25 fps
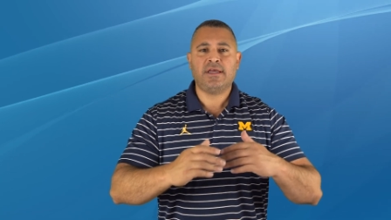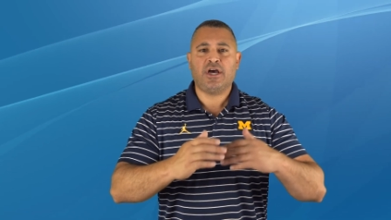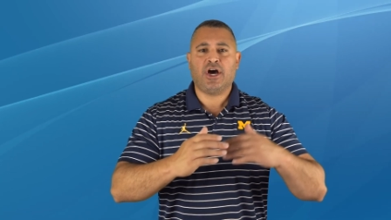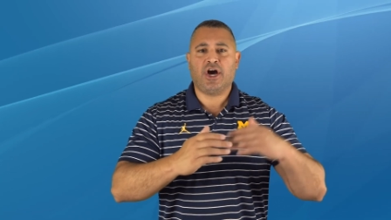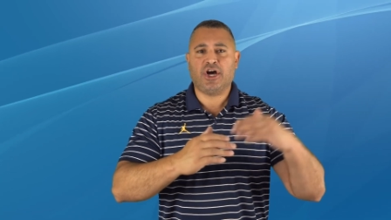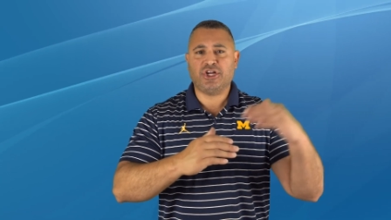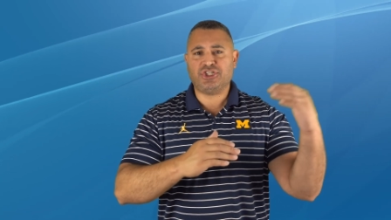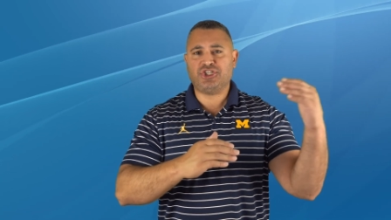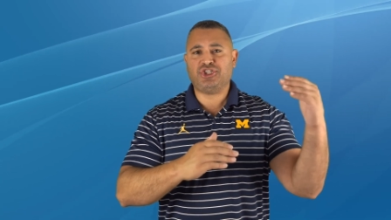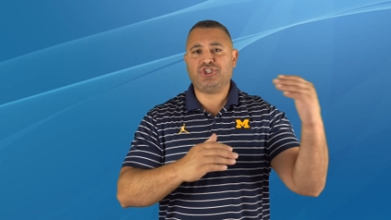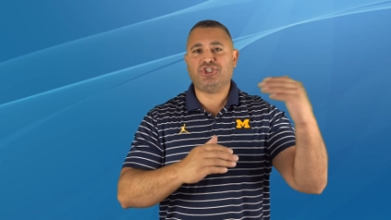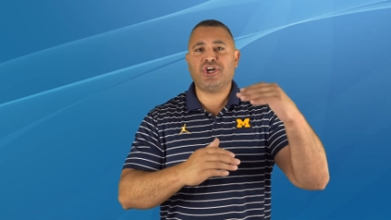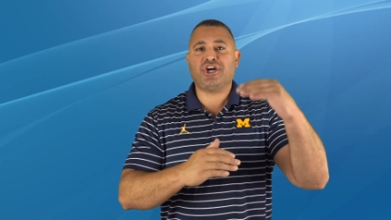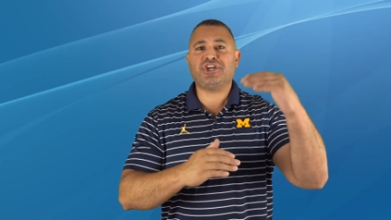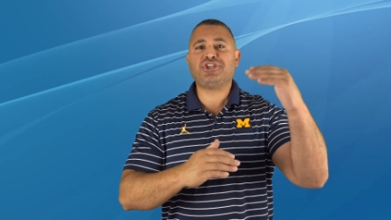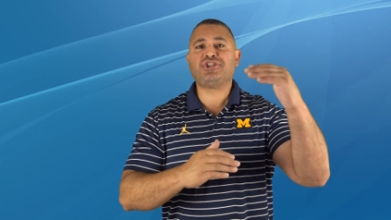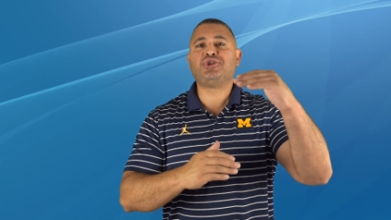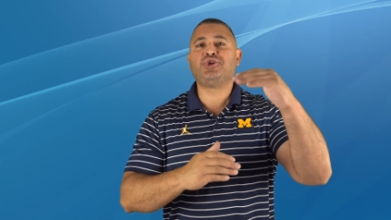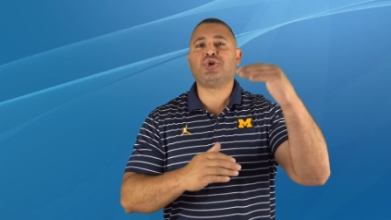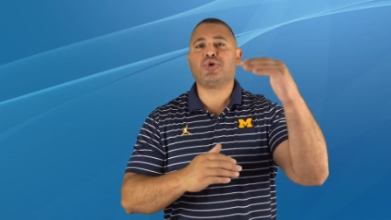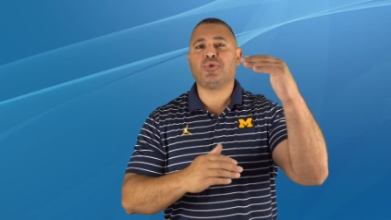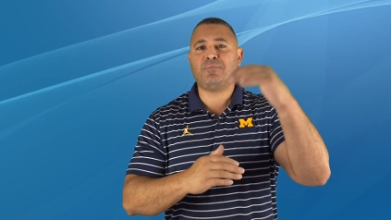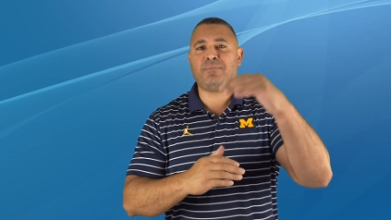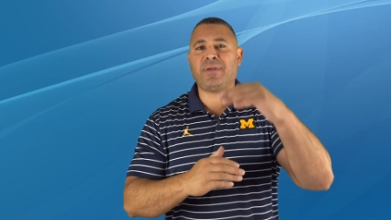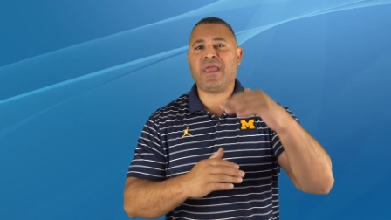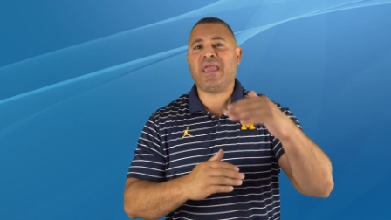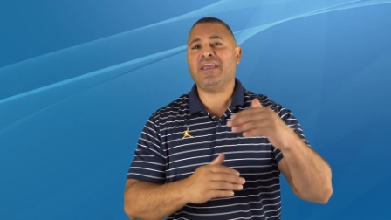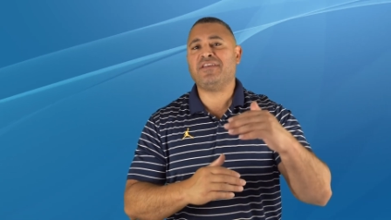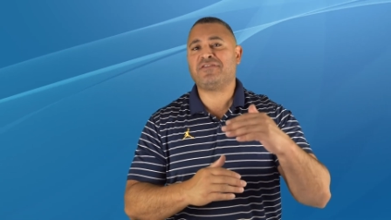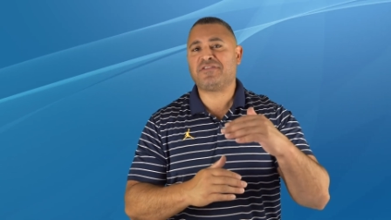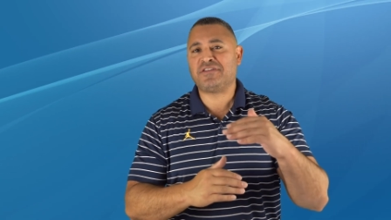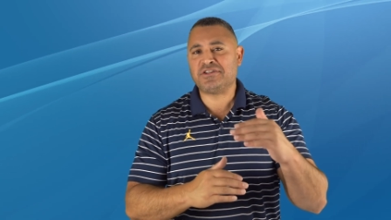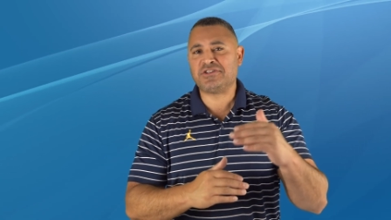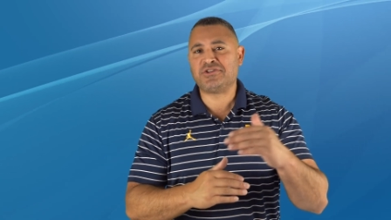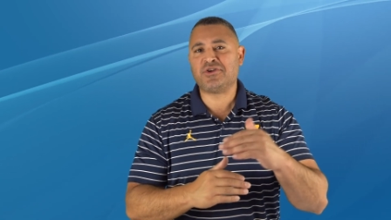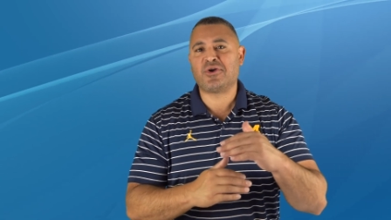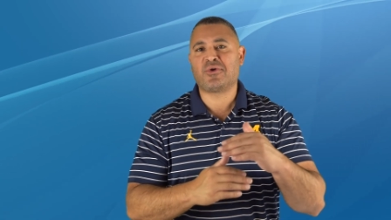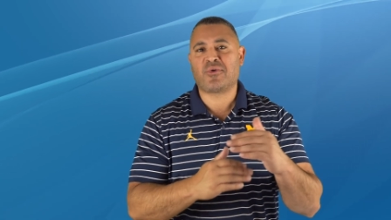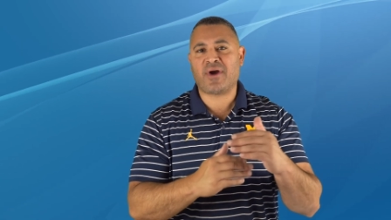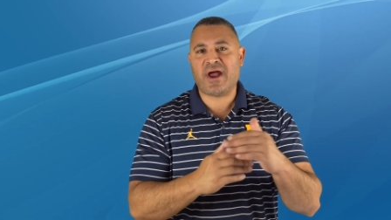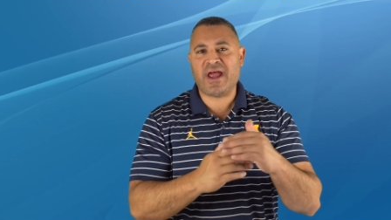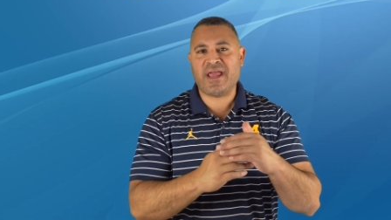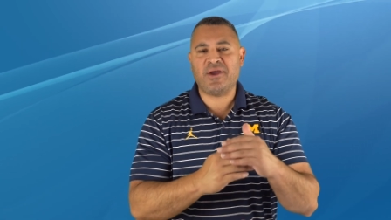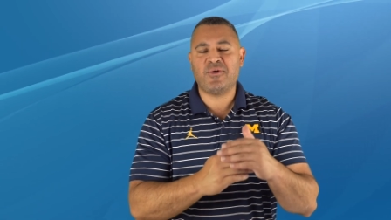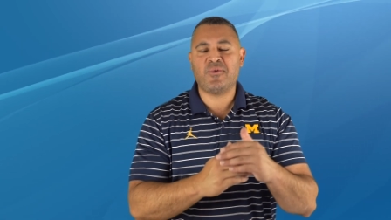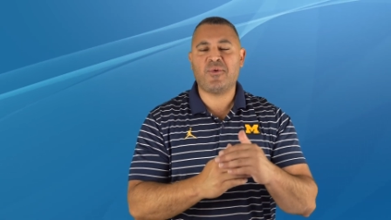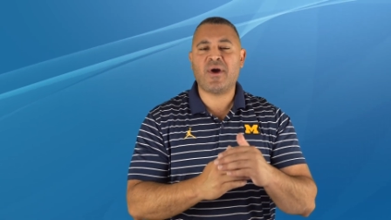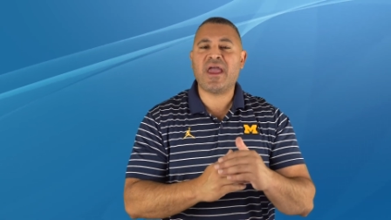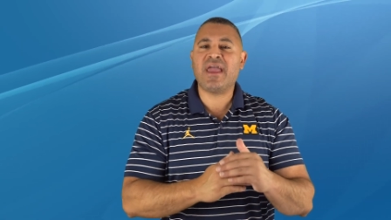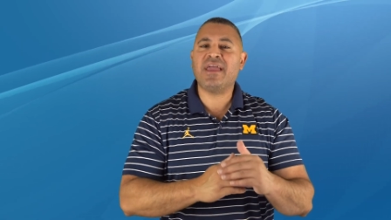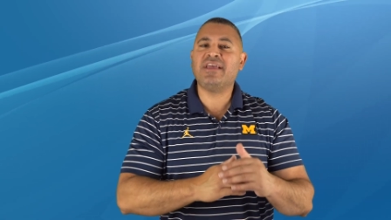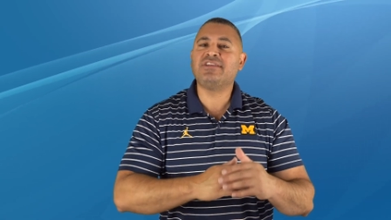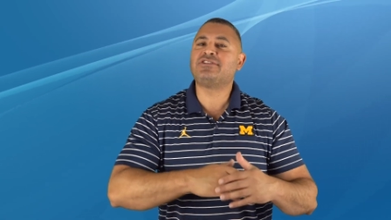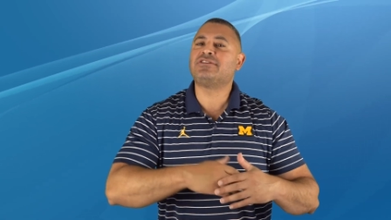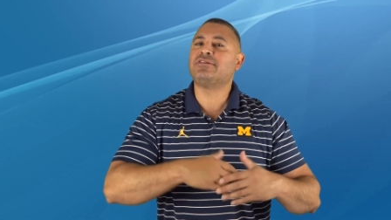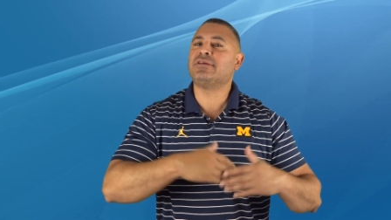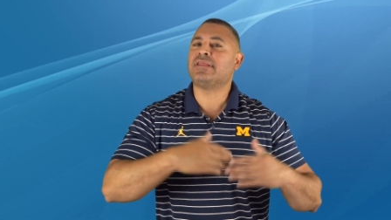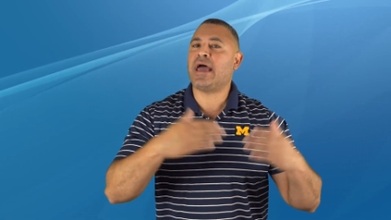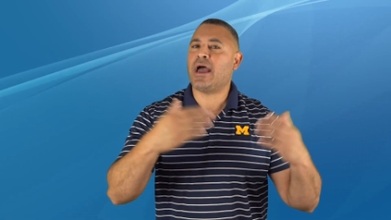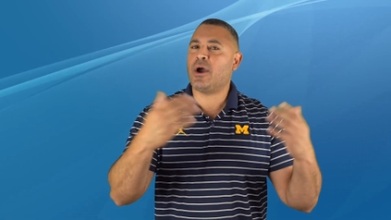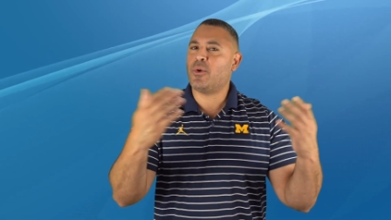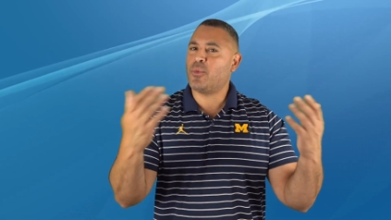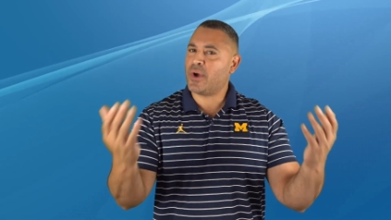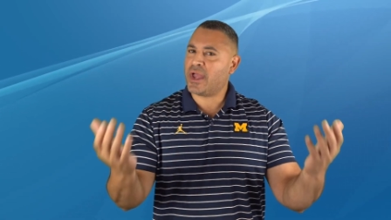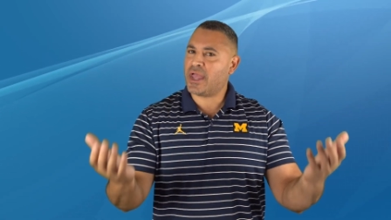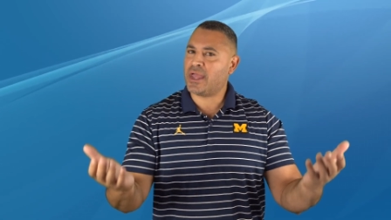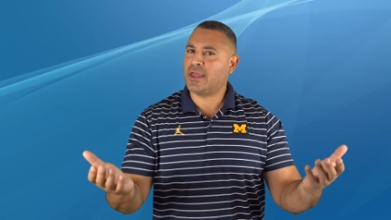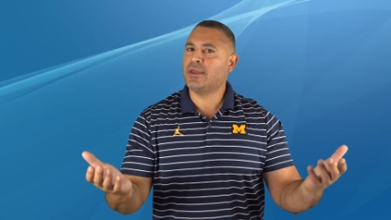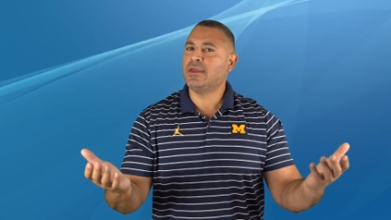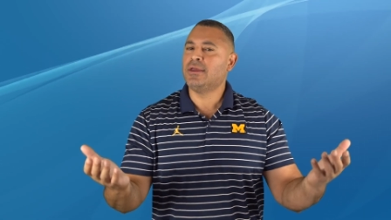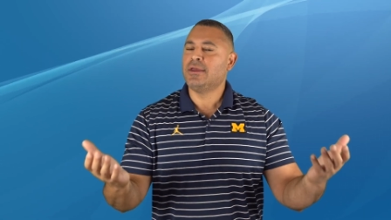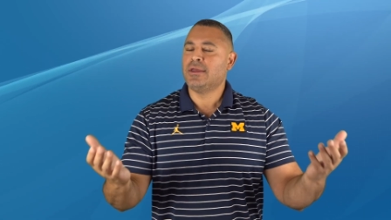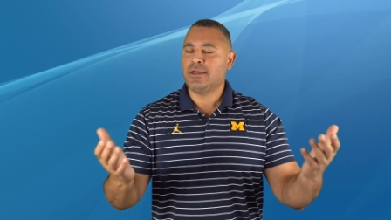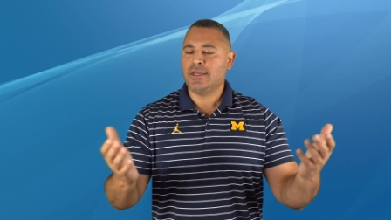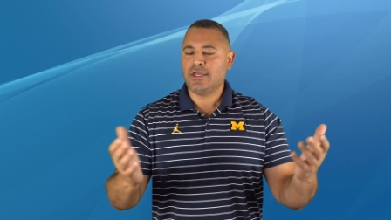adjust your basis the right way, so that way,